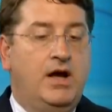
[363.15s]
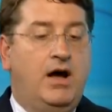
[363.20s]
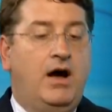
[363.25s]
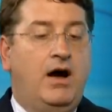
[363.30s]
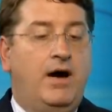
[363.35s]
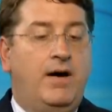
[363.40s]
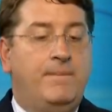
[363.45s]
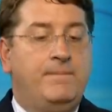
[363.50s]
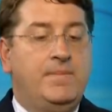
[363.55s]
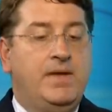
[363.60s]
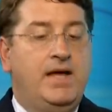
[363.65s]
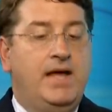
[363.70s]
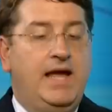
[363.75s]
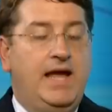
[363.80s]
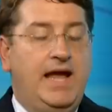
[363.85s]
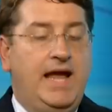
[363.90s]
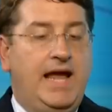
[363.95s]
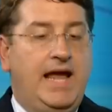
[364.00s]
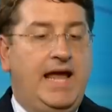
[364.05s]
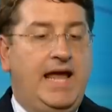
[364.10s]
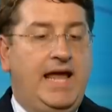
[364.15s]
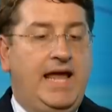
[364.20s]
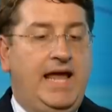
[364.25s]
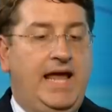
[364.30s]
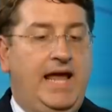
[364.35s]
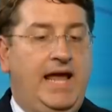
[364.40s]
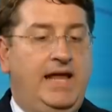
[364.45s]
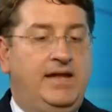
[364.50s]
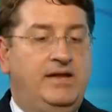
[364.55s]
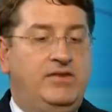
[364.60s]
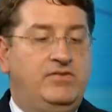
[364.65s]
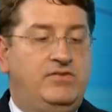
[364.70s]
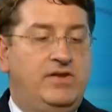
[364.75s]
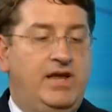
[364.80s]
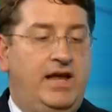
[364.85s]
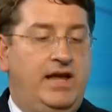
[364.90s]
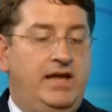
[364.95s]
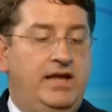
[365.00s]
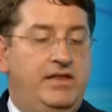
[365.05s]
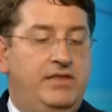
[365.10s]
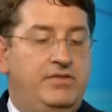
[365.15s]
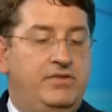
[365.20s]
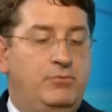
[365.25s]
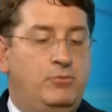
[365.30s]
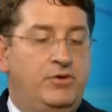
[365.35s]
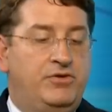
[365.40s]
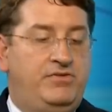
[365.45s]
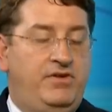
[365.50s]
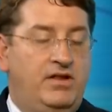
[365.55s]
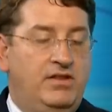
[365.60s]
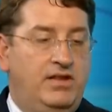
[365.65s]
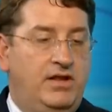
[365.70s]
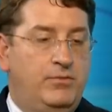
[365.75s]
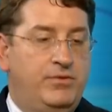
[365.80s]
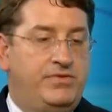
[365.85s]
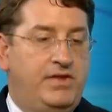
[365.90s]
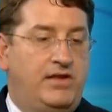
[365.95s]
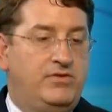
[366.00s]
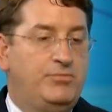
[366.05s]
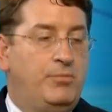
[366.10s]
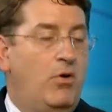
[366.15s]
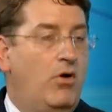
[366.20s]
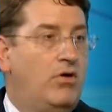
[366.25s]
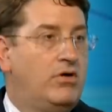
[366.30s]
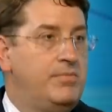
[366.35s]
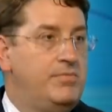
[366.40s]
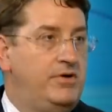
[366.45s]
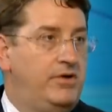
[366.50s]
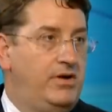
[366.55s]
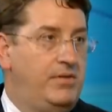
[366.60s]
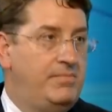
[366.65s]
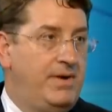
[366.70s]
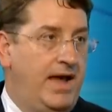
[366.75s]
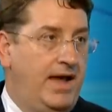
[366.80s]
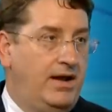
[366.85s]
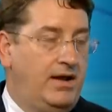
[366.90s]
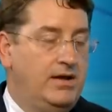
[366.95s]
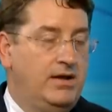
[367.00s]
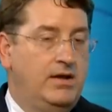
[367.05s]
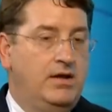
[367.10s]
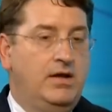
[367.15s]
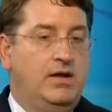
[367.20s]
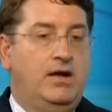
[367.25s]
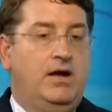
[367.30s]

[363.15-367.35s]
We're dealing with a small community bank